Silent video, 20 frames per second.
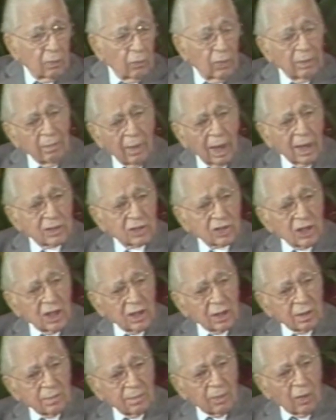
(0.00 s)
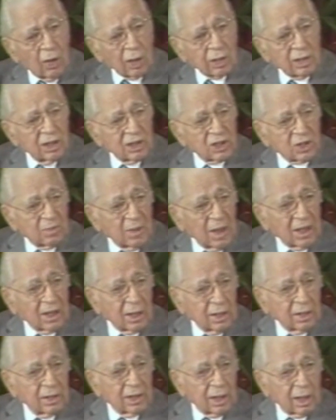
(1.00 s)
We might say that, broadly
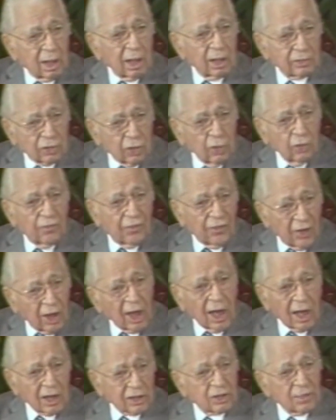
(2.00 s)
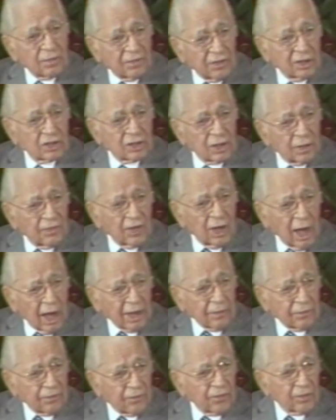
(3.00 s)
speaking, there are two philosophies of
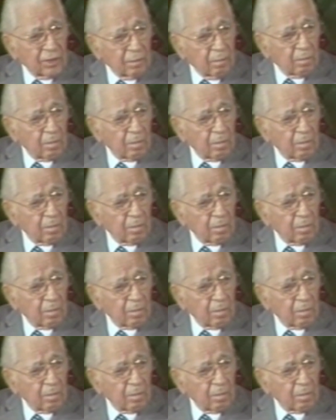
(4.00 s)
life.